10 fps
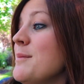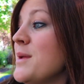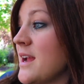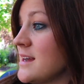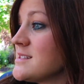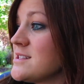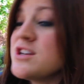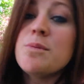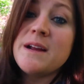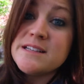because it's
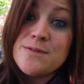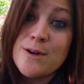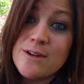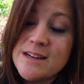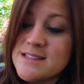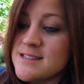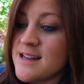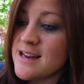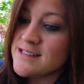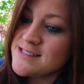so peaceful. It's
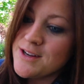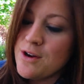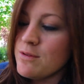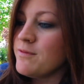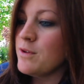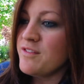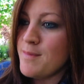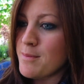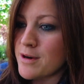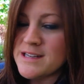And it's, you know, full of
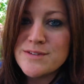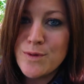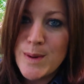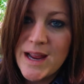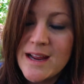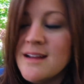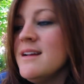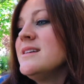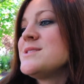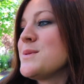memories for me.
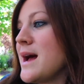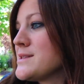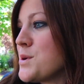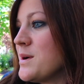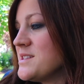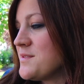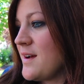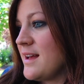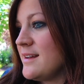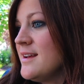So that's always
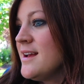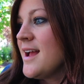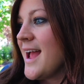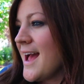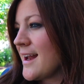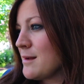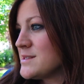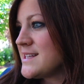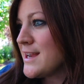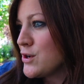fun. And I'm
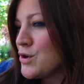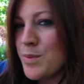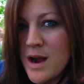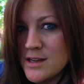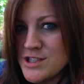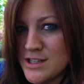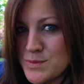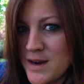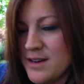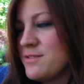seeing a new project
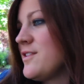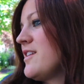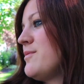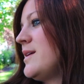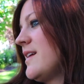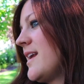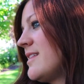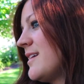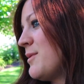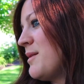right in front of me that I
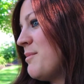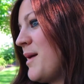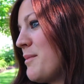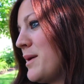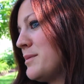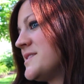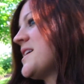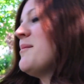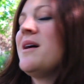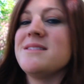think we might be able to
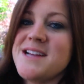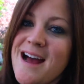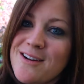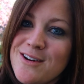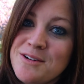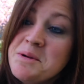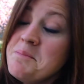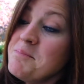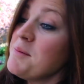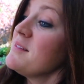come out and tackle
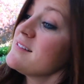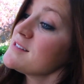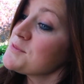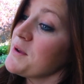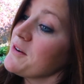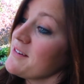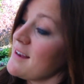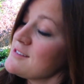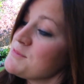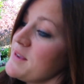maybe this week or
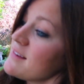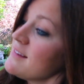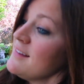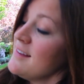next week